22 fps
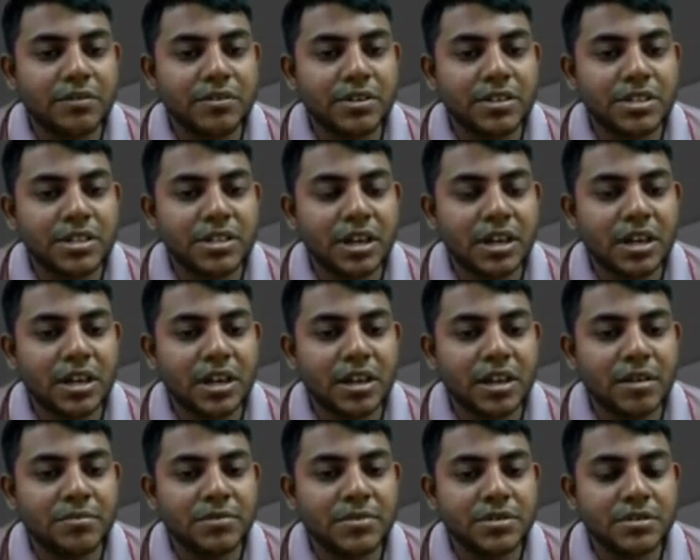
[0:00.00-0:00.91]

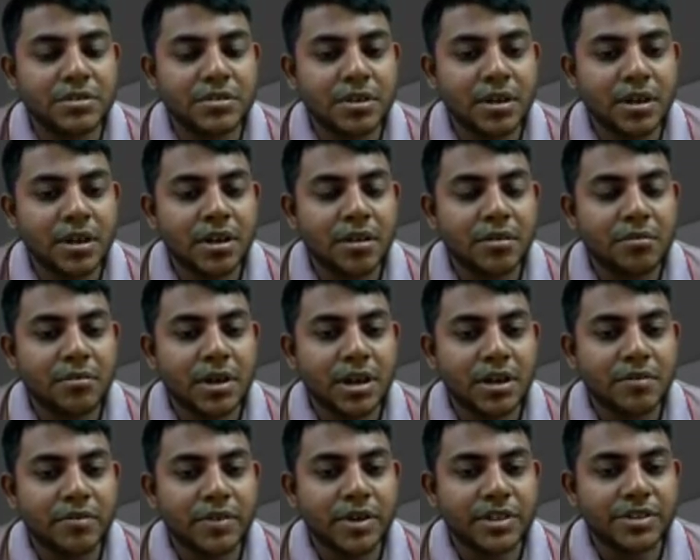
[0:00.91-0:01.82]
Artificial Limbs
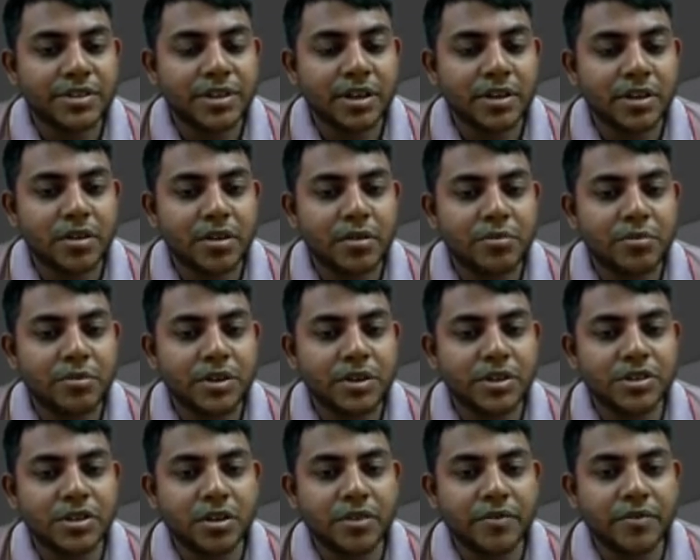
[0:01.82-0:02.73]
Manufacturing
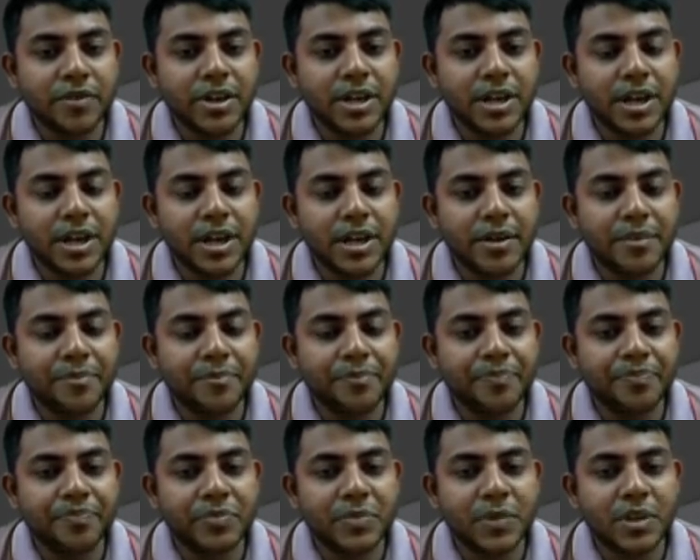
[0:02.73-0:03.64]
Corporation of
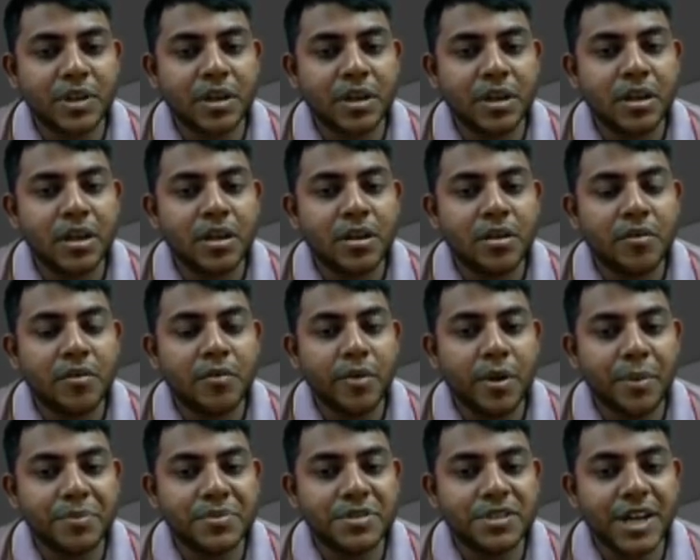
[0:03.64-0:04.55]
India
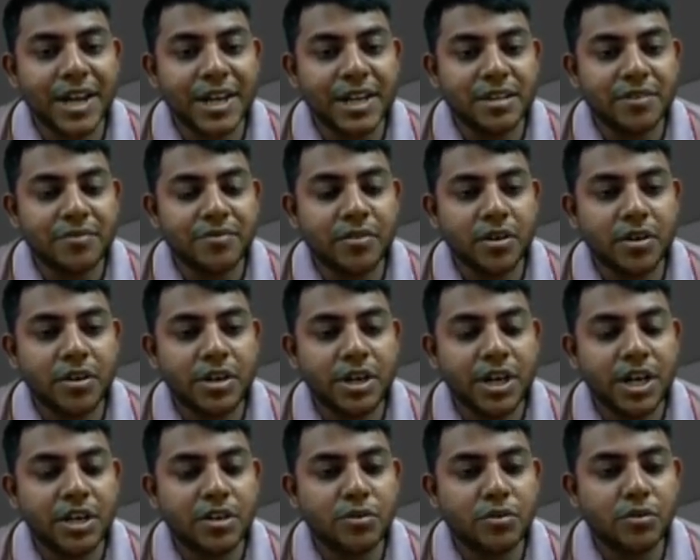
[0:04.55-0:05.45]
website,
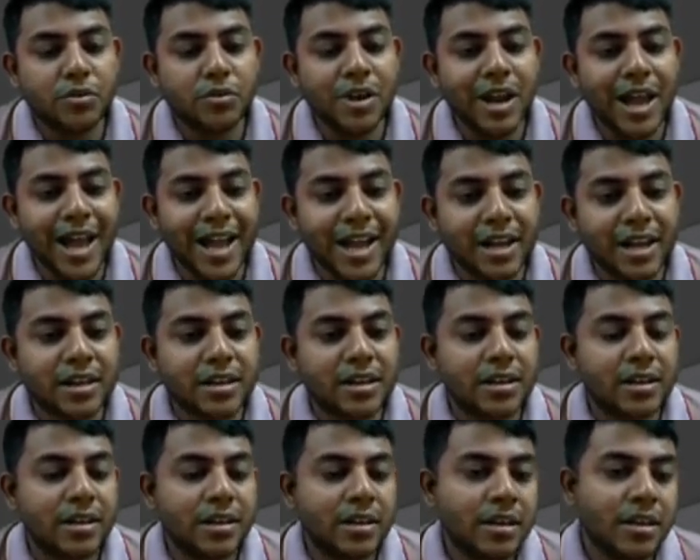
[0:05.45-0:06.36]
42
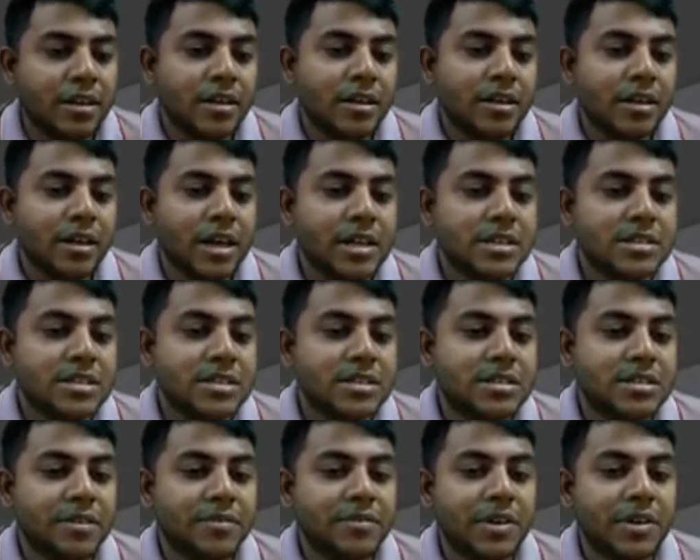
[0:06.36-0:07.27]
lakh
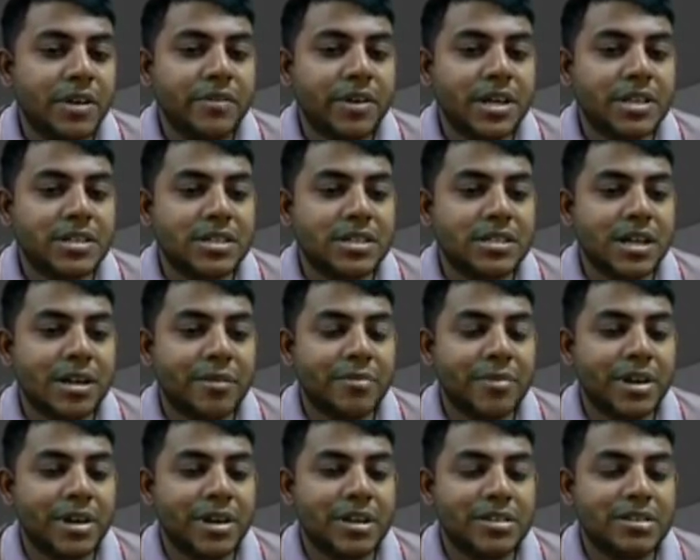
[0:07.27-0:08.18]
assistive
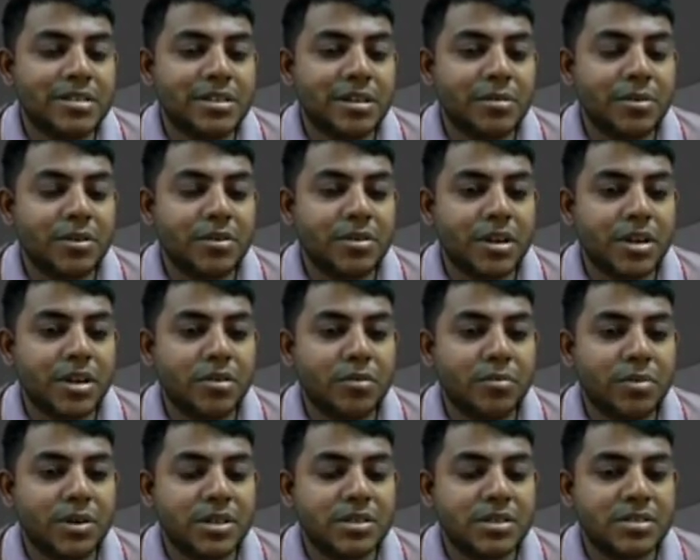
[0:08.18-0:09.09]
devices have been
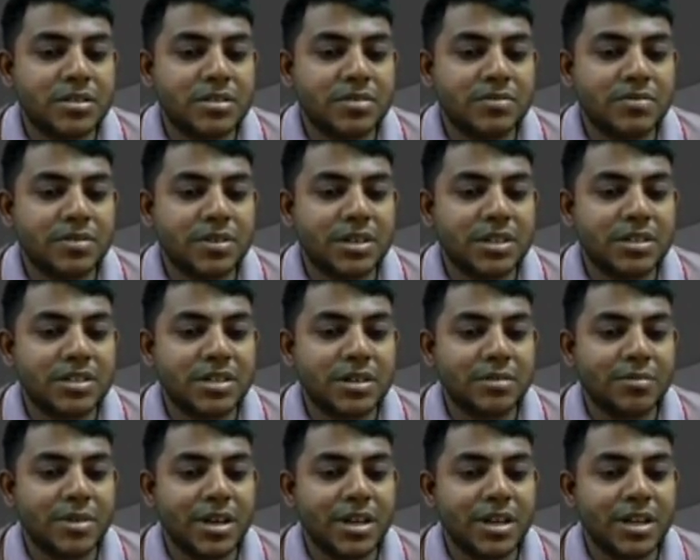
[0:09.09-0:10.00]
distributed to persons
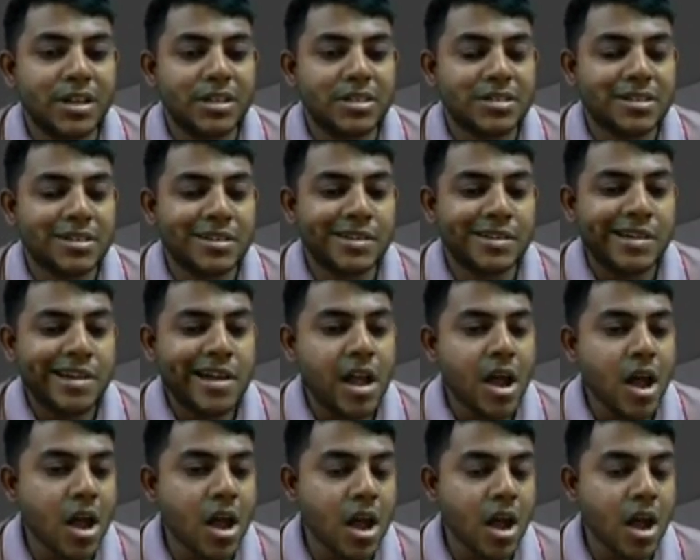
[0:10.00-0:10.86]
with disabilities.